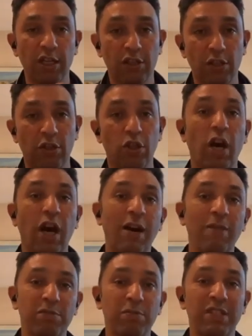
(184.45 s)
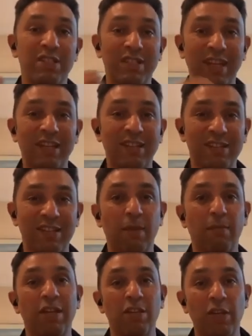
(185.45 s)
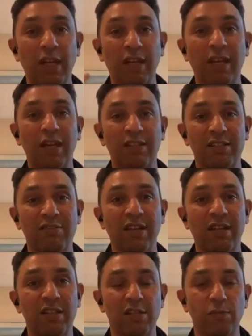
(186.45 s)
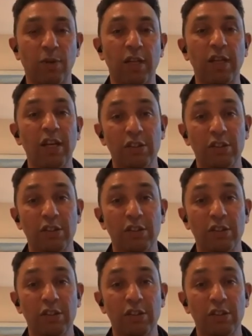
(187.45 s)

So your arm speed stayed the same and you can get the strength as well.